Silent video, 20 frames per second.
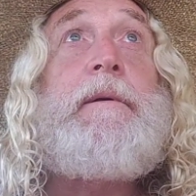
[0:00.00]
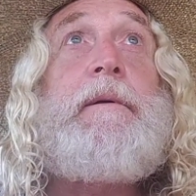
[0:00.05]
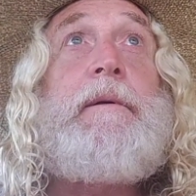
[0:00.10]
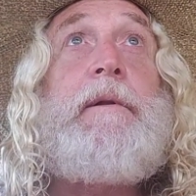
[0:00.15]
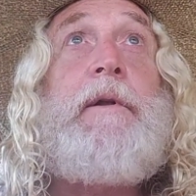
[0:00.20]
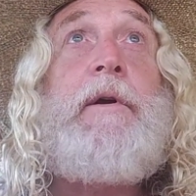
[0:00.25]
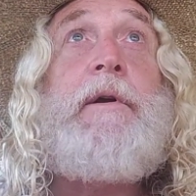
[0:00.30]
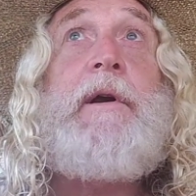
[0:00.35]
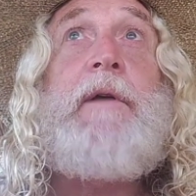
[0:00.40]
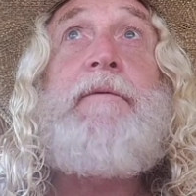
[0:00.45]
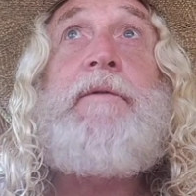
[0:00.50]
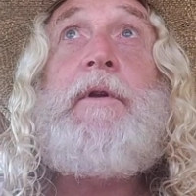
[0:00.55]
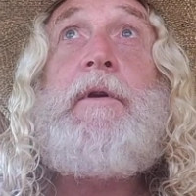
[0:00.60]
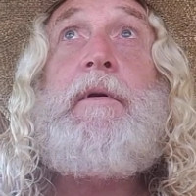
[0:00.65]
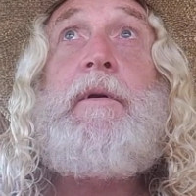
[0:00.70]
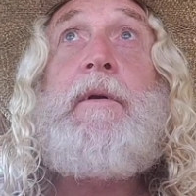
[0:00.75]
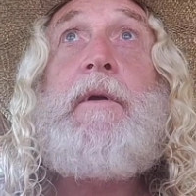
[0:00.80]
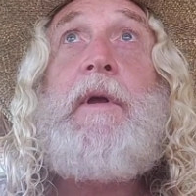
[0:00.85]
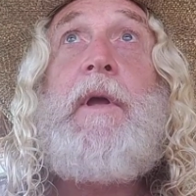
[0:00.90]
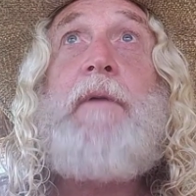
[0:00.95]
Look, if
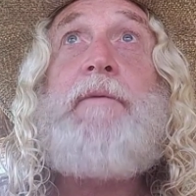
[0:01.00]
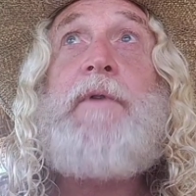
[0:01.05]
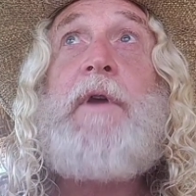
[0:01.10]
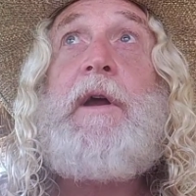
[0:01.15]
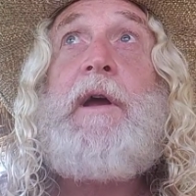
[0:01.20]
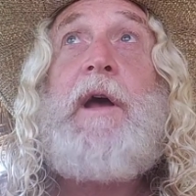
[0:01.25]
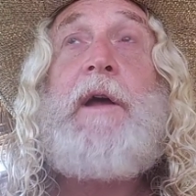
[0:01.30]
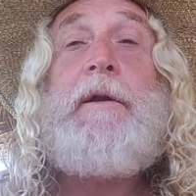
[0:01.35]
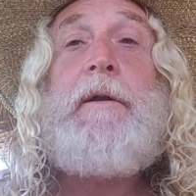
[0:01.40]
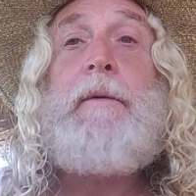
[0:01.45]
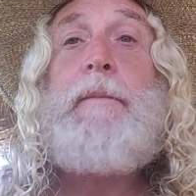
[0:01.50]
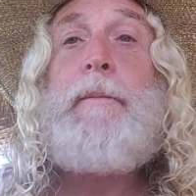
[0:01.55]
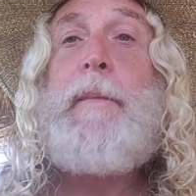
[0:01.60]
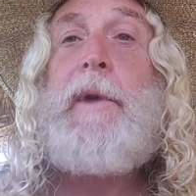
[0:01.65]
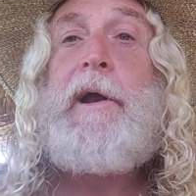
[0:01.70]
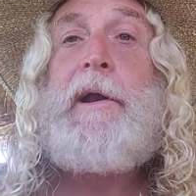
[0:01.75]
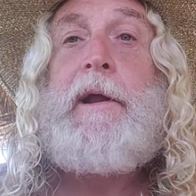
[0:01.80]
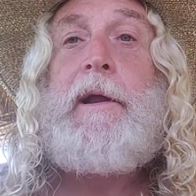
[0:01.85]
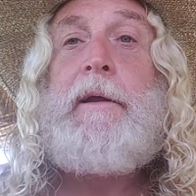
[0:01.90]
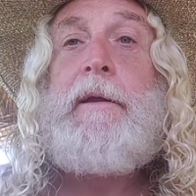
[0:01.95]
you got no
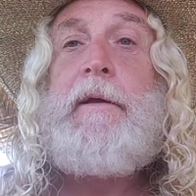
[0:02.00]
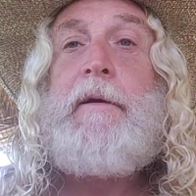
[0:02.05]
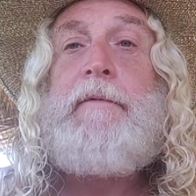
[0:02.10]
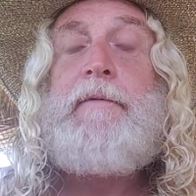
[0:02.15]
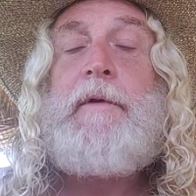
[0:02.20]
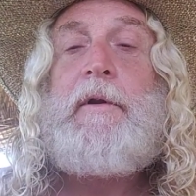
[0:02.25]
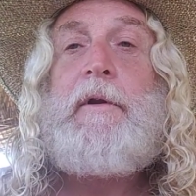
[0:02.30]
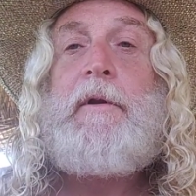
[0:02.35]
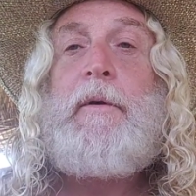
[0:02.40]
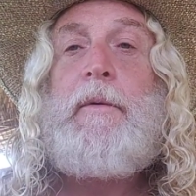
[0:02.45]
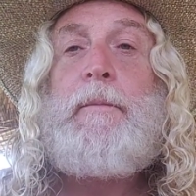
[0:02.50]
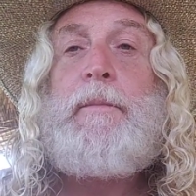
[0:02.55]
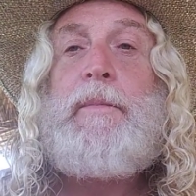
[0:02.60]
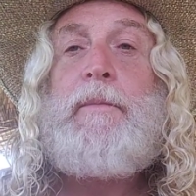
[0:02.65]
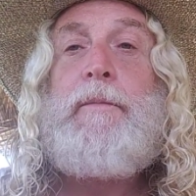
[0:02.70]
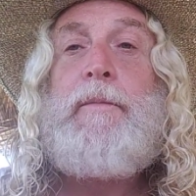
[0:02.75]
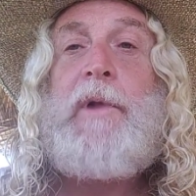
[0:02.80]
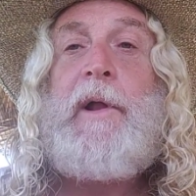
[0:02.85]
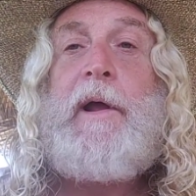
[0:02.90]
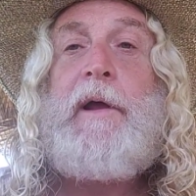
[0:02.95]
money, if you
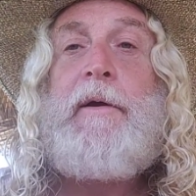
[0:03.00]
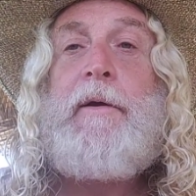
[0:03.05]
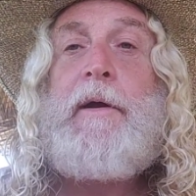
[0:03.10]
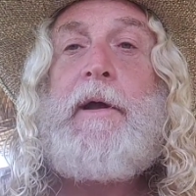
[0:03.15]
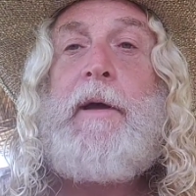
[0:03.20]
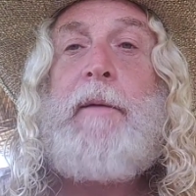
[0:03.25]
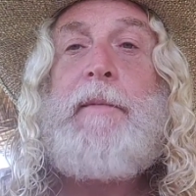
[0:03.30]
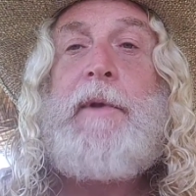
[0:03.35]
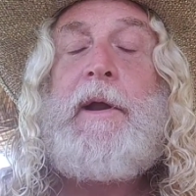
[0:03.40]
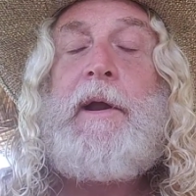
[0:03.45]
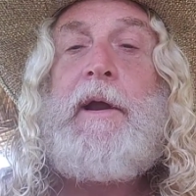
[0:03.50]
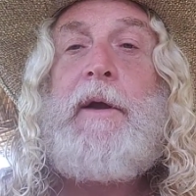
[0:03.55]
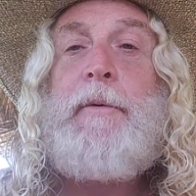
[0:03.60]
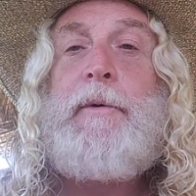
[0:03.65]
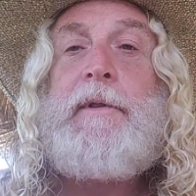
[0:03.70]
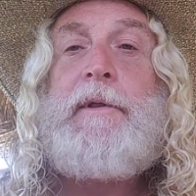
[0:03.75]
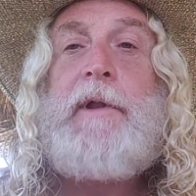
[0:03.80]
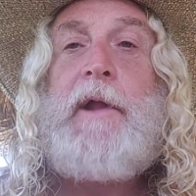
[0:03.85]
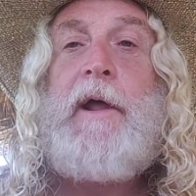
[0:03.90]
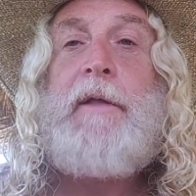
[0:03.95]
don't plan on coming here
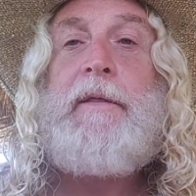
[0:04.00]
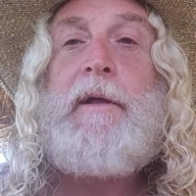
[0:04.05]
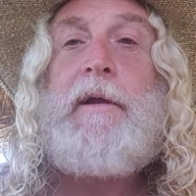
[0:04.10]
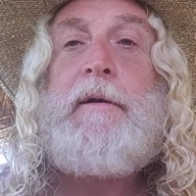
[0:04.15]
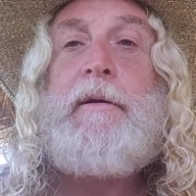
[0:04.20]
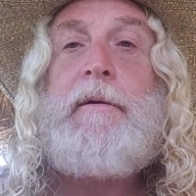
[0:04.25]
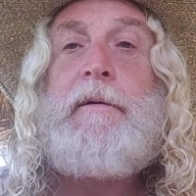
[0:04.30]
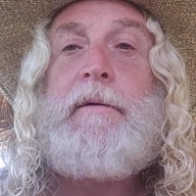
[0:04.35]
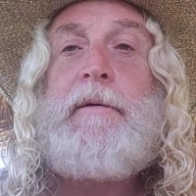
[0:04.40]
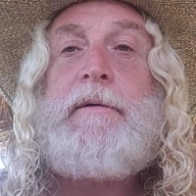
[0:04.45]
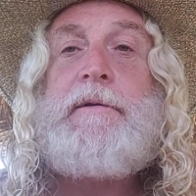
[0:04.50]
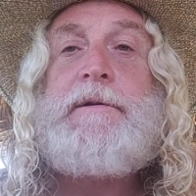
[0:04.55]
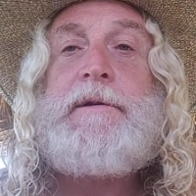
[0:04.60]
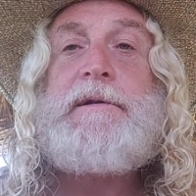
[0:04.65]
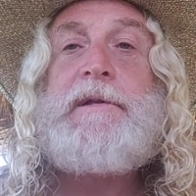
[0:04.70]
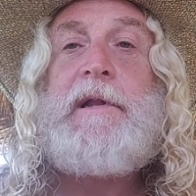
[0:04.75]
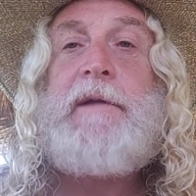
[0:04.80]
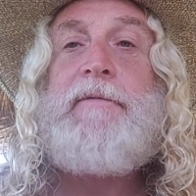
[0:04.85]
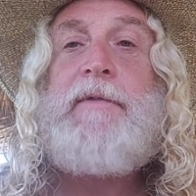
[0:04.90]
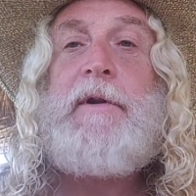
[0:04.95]
with nothing,
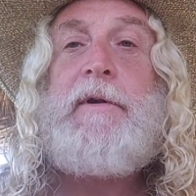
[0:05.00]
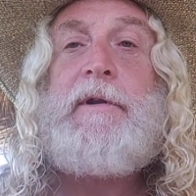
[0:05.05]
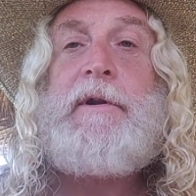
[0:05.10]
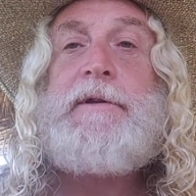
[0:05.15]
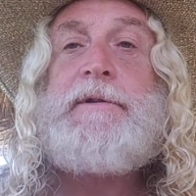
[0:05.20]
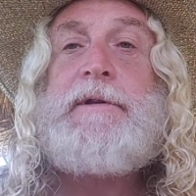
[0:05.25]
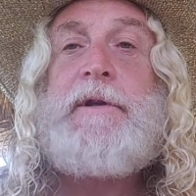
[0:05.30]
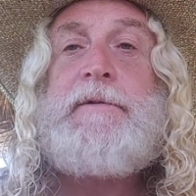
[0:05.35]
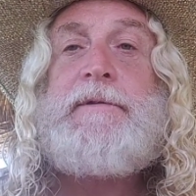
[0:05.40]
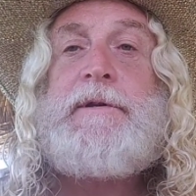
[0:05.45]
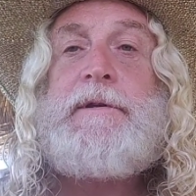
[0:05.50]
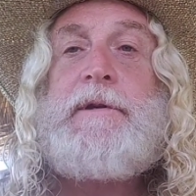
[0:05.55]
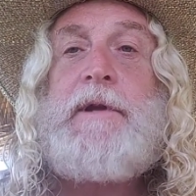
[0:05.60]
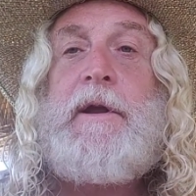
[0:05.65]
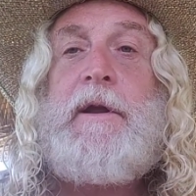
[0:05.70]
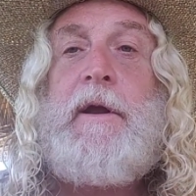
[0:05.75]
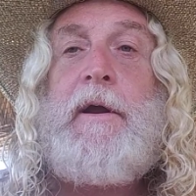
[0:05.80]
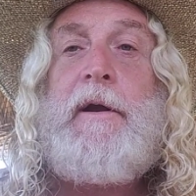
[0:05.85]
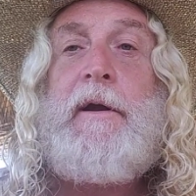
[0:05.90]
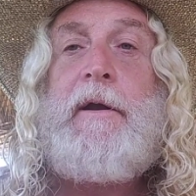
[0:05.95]
just living on your Social
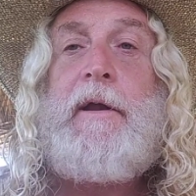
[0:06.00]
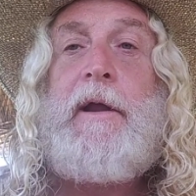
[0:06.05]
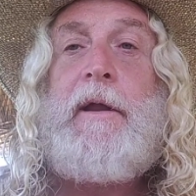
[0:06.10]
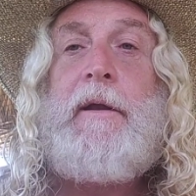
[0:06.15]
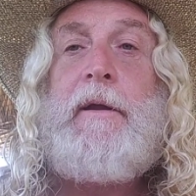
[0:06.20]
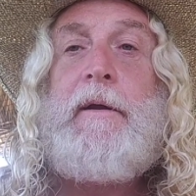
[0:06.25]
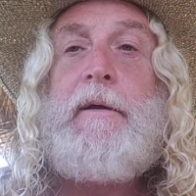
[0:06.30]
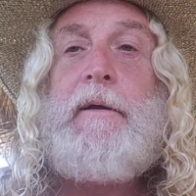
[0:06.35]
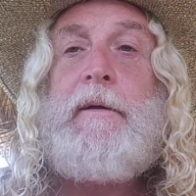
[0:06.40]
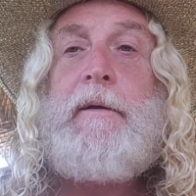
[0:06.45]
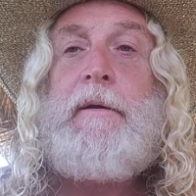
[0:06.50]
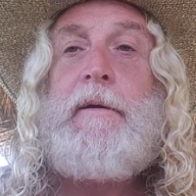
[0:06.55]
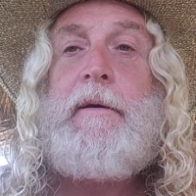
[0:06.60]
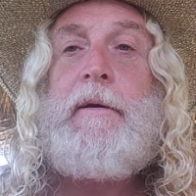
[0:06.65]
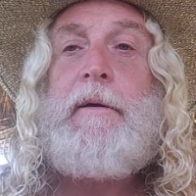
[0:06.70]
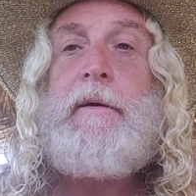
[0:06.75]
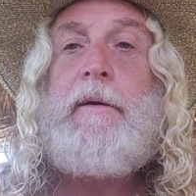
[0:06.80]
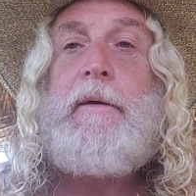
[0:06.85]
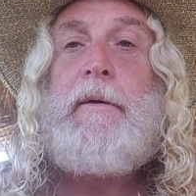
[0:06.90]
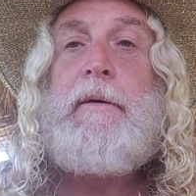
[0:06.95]
Security
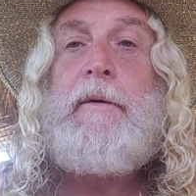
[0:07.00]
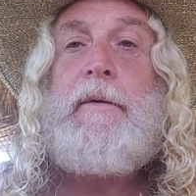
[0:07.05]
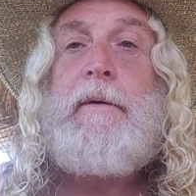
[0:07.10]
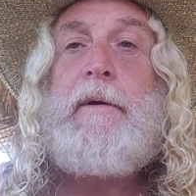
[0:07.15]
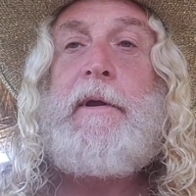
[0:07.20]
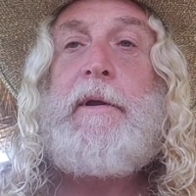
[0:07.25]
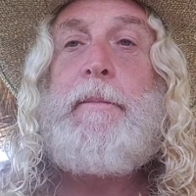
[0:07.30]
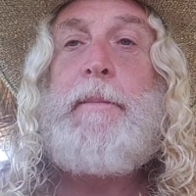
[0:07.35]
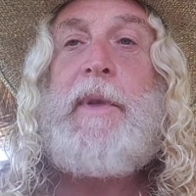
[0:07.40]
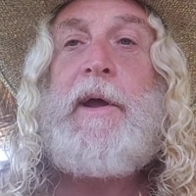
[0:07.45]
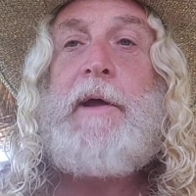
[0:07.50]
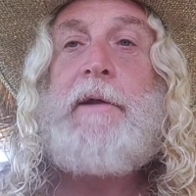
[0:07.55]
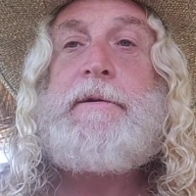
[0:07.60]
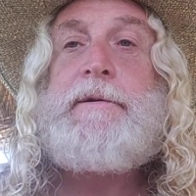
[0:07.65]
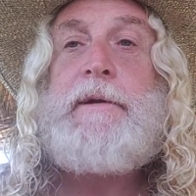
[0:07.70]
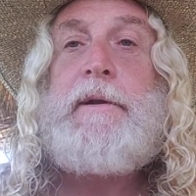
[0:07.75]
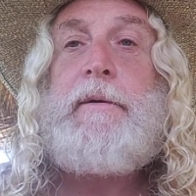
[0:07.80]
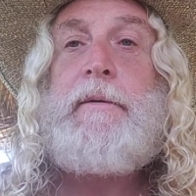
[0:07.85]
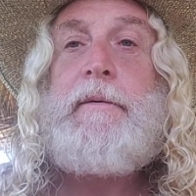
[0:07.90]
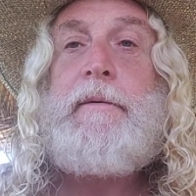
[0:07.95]
or your
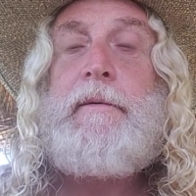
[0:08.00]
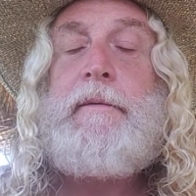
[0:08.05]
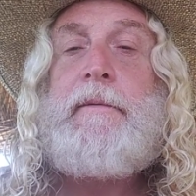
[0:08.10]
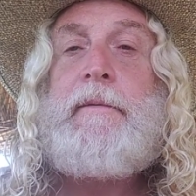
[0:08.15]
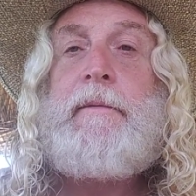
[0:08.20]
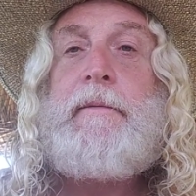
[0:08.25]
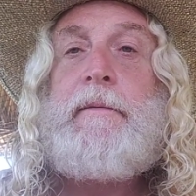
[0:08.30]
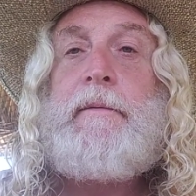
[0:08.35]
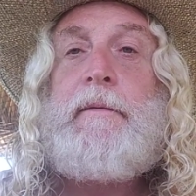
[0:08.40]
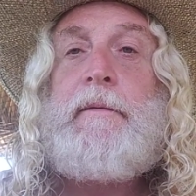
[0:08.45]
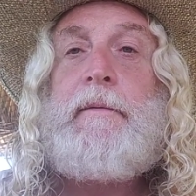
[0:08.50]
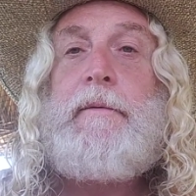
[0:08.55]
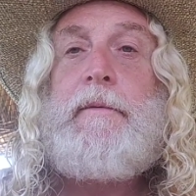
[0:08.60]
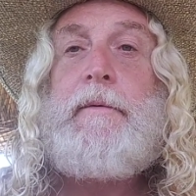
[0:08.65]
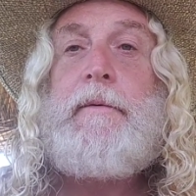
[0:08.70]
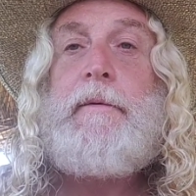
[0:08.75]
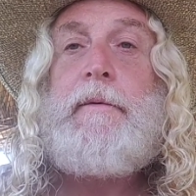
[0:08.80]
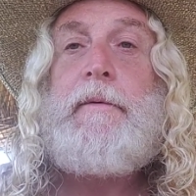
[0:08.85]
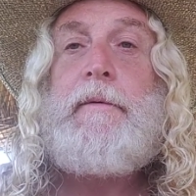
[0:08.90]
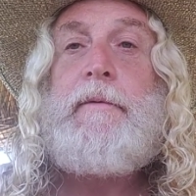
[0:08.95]
pension
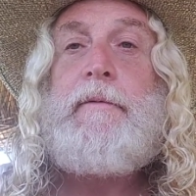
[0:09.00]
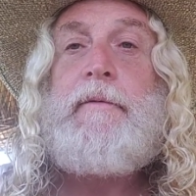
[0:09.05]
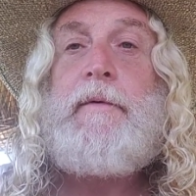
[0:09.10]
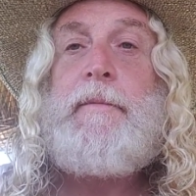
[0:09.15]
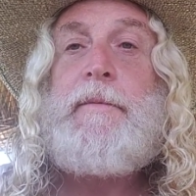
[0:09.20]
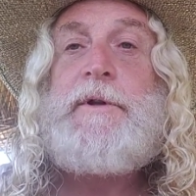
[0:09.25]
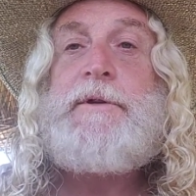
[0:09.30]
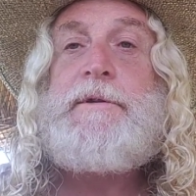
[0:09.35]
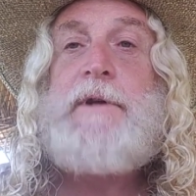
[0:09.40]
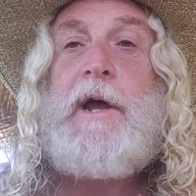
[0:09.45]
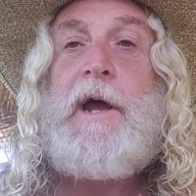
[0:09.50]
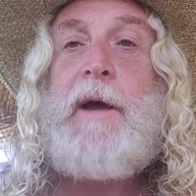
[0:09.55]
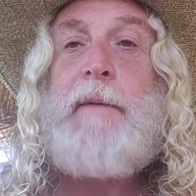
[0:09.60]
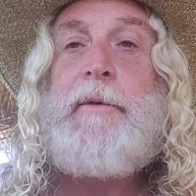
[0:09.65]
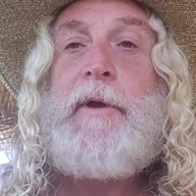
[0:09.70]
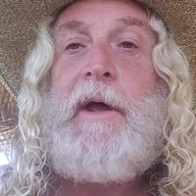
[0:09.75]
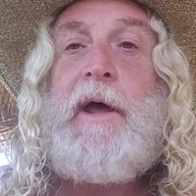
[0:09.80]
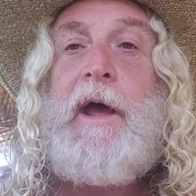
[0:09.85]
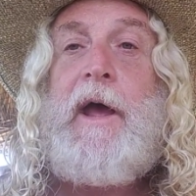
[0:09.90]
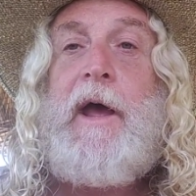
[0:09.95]
from the job
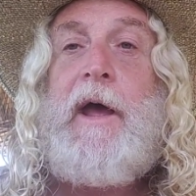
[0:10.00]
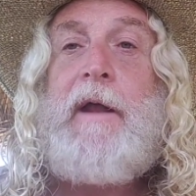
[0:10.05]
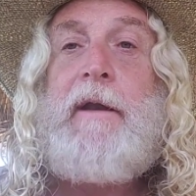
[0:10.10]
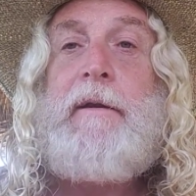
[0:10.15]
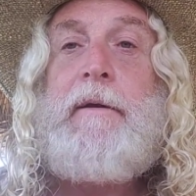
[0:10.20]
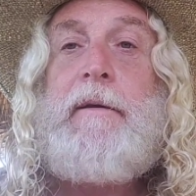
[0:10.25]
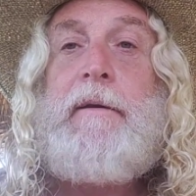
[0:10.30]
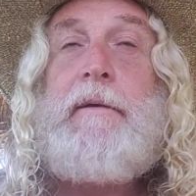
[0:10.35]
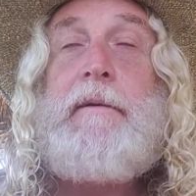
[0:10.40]
you had,